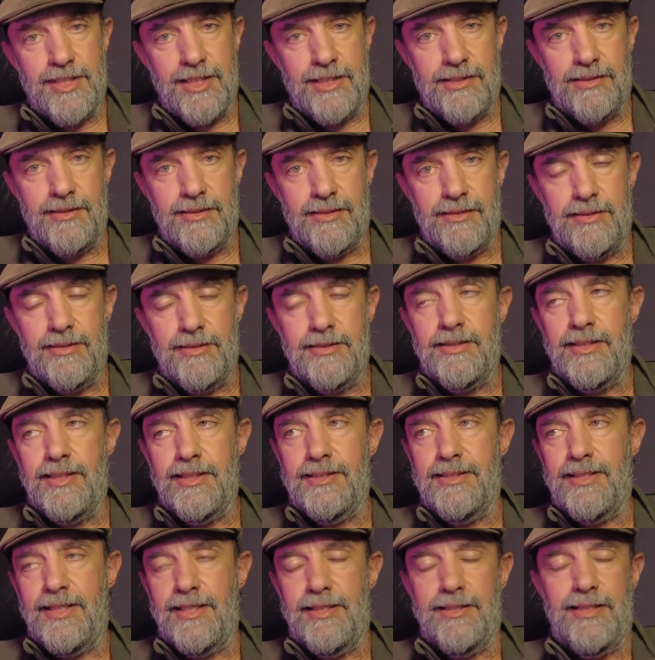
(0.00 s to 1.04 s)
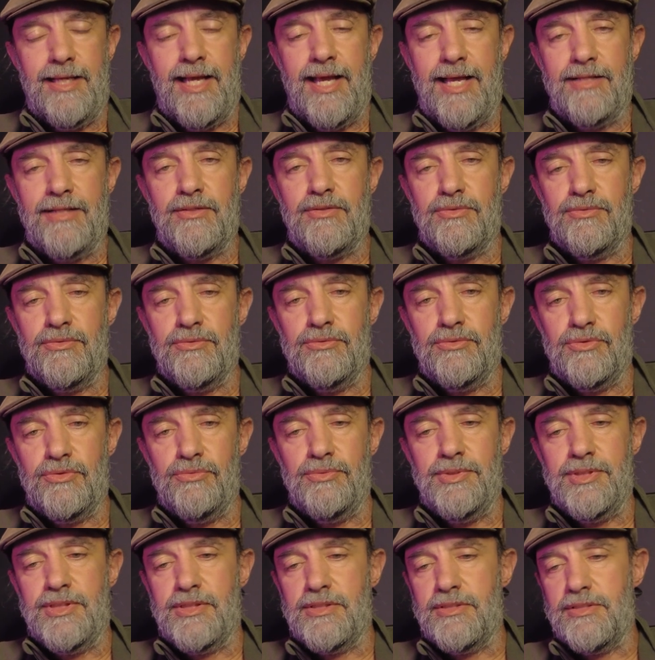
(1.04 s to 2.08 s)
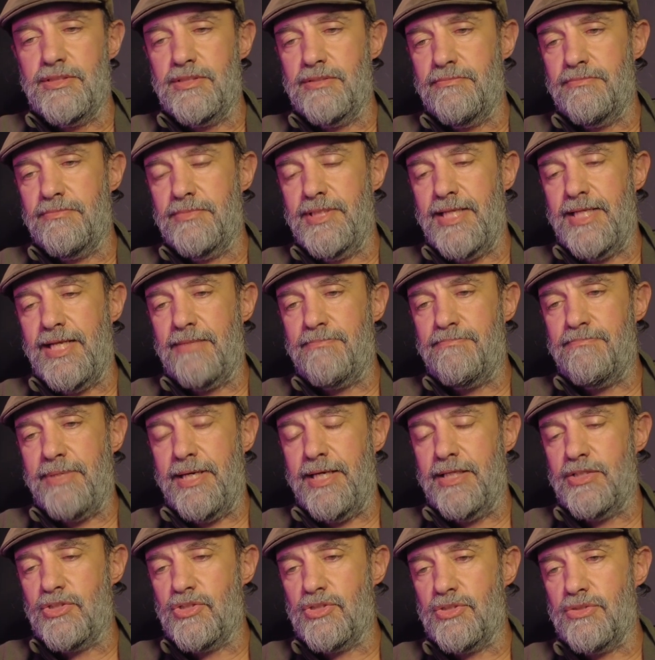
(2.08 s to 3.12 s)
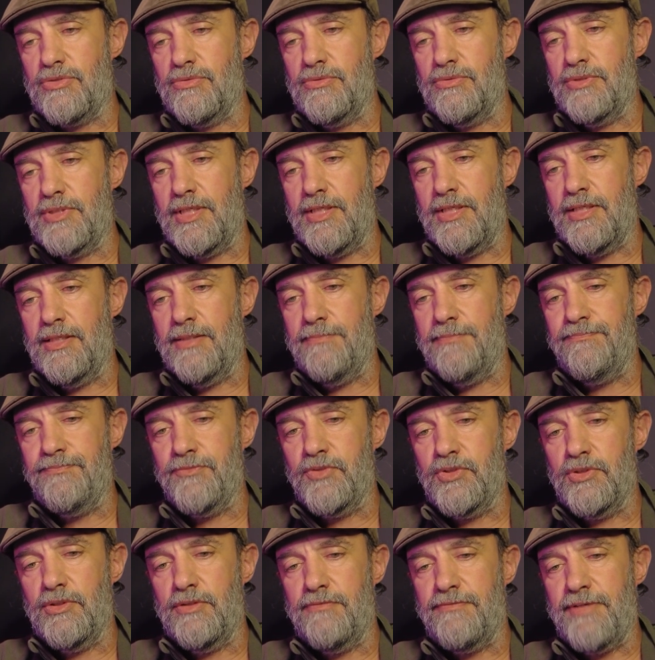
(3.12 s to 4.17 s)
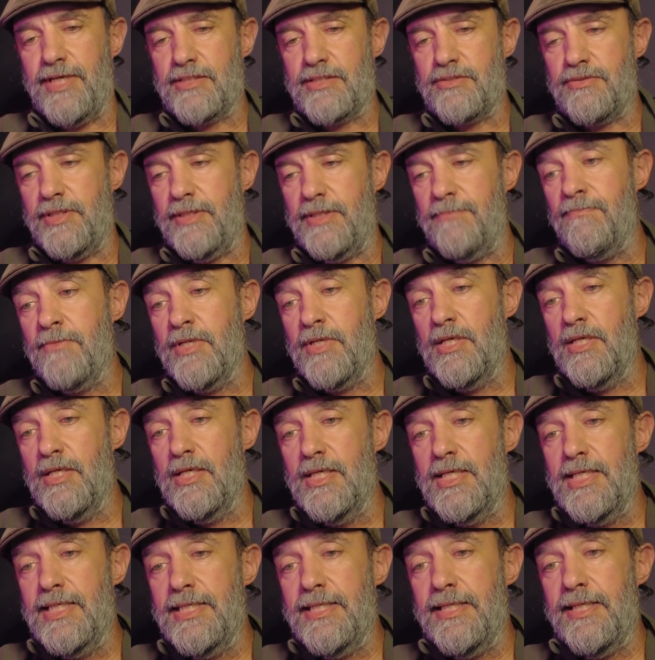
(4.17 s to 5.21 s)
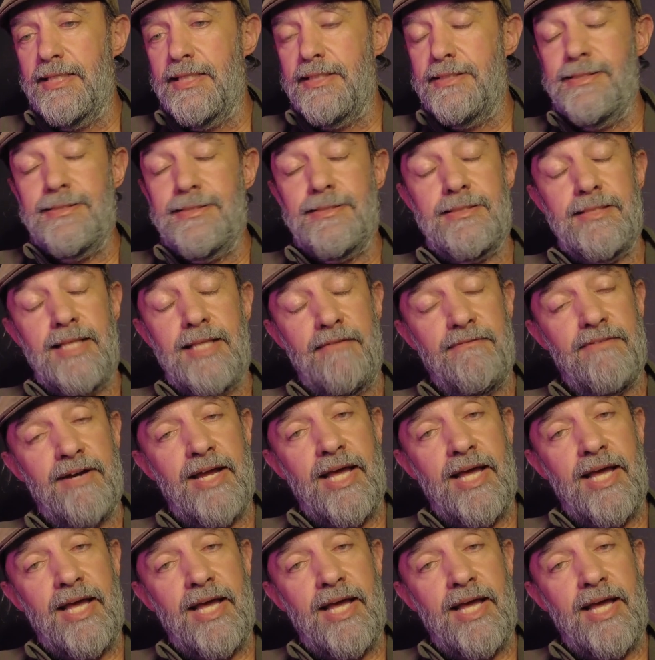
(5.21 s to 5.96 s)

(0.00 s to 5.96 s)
that they did. I had to return that batch to the factory. This never